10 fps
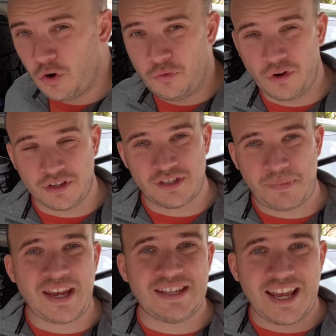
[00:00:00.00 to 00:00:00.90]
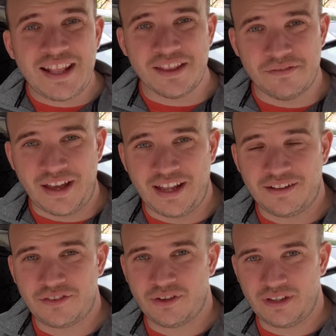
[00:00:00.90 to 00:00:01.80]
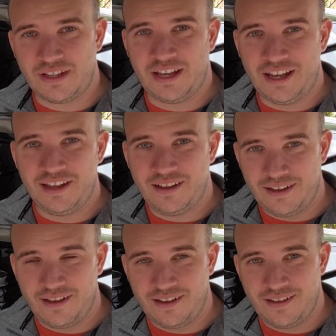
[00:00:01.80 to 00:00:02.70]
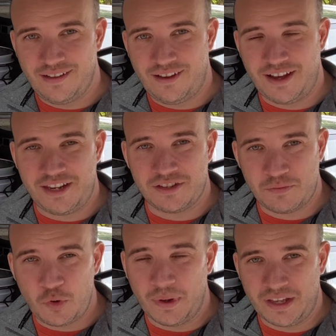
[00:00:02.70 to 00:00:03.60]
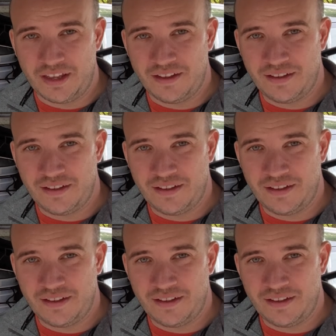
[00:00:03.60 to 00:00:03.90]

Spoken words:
an awful lot of space in the van, so I was like, I need a small bucket.